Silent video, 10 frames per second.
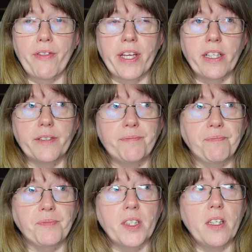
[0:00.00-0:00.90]
I think
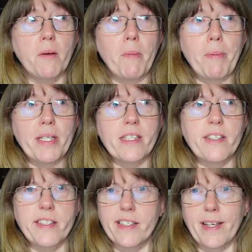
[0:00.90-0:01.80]
maybe
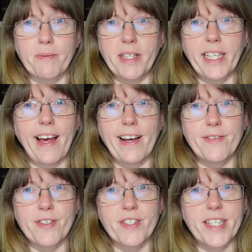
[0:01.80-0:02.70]
just stick with the
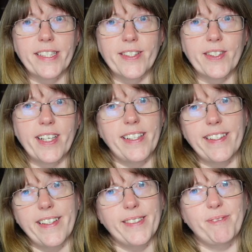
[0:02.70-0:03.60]
lives on TikTok. I
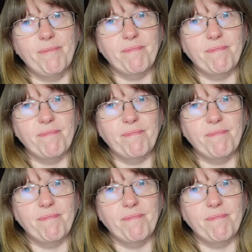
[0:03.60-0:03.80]
don't know.